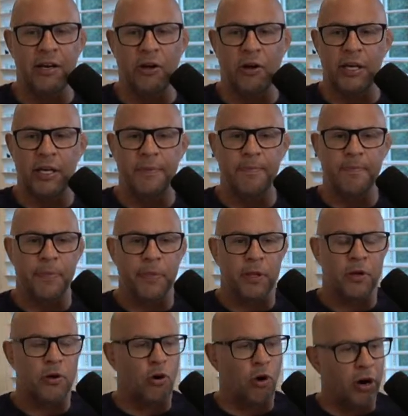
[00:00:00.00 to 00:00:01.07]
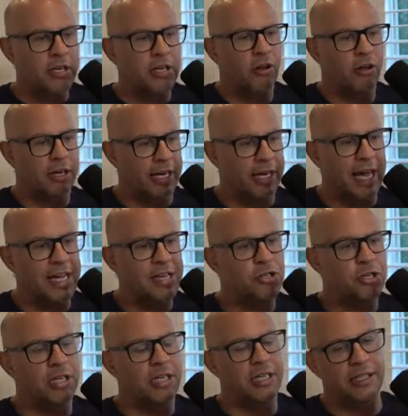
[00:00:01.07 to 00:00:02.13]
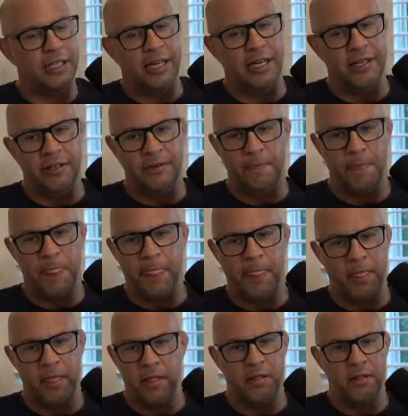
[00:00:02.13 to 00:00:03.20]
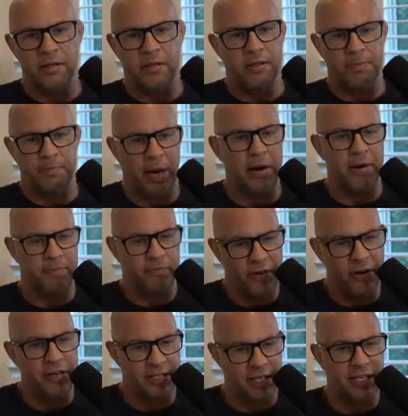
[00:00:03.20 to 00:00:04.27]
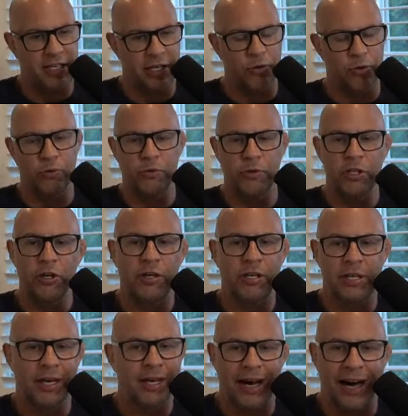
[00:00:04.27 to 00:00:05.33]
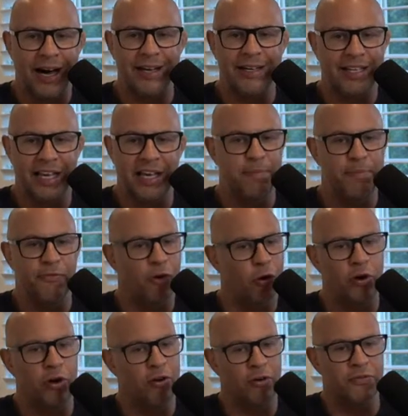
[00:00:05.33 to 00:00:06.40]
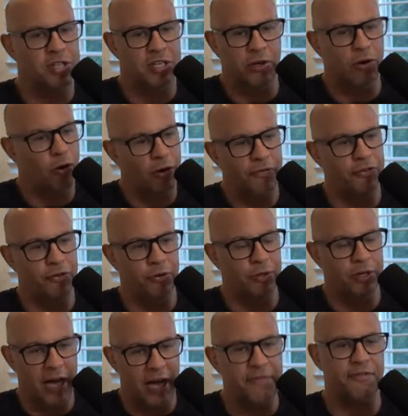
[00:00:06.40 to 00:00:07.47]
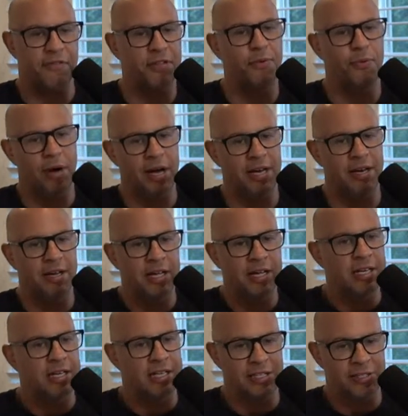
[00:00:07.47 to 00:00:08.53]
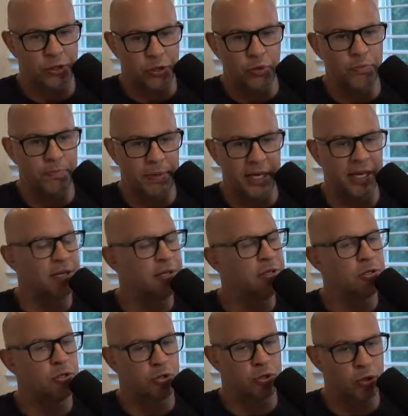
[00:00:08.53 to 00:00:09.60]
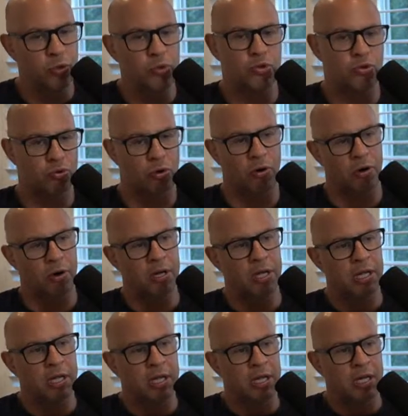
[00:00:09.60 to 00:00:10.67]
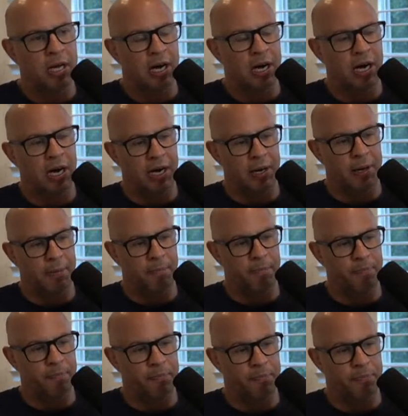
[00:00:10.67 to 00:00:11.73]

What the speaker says: like kind of like a Gaethje in that, but very technical. You can't keep Volkanovski off you at featherweight. He's too big, too strong, and